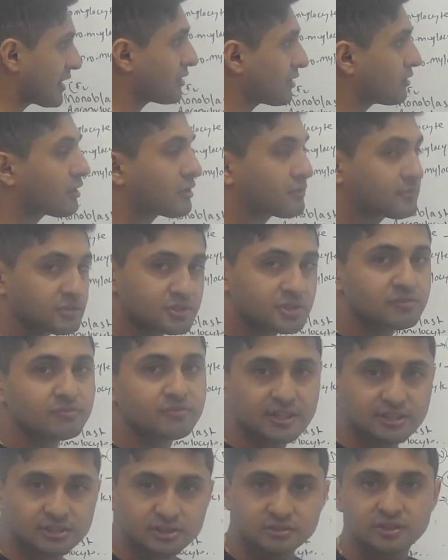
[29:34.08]
like a lot of these
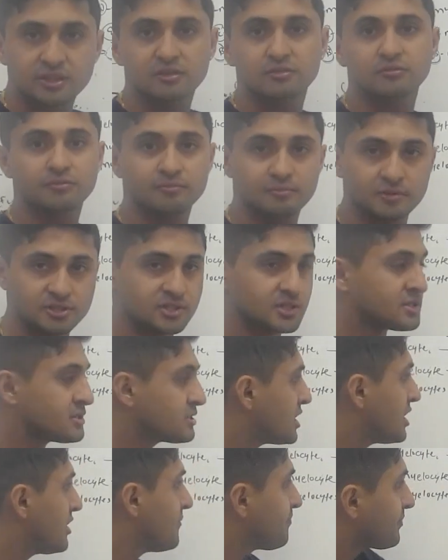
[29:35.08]
infections and
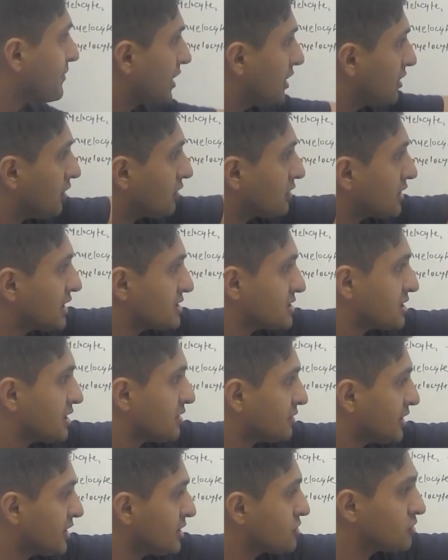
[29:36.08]
inflammations and all that
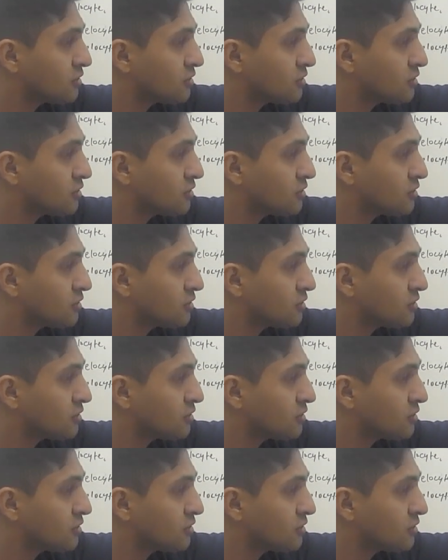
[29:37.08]
stuff, right?